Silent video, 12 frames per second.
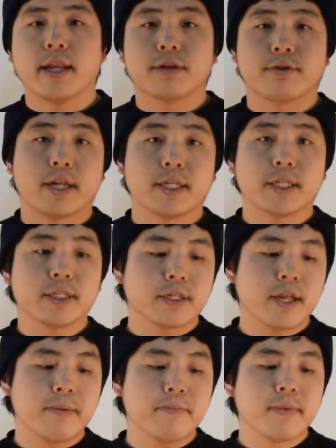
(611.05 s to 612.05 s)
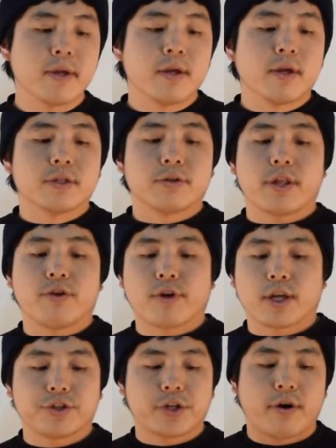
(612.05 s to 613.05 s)
intranet system so that you
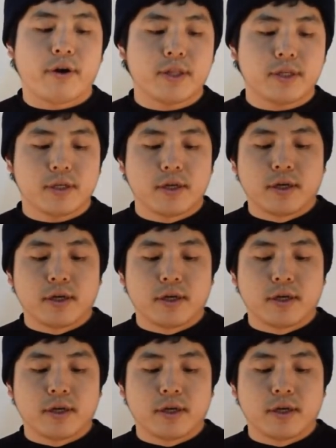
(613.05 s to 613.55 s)
can share it.